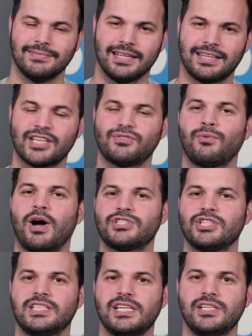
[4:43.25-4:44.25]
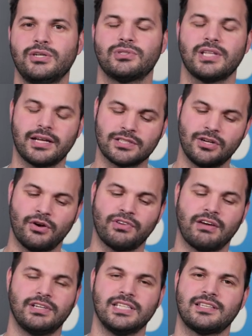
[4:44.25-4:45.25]
And thanks for watching DNews. Let us know if
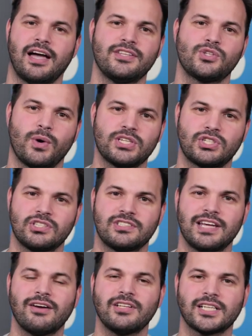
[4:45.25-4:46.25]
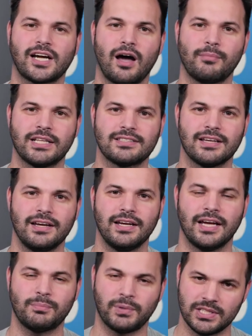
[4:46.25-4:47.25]
you have any science questions down in the comments,
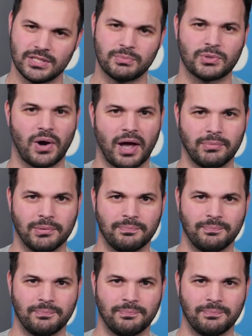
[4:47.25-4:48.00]
and please subscribe.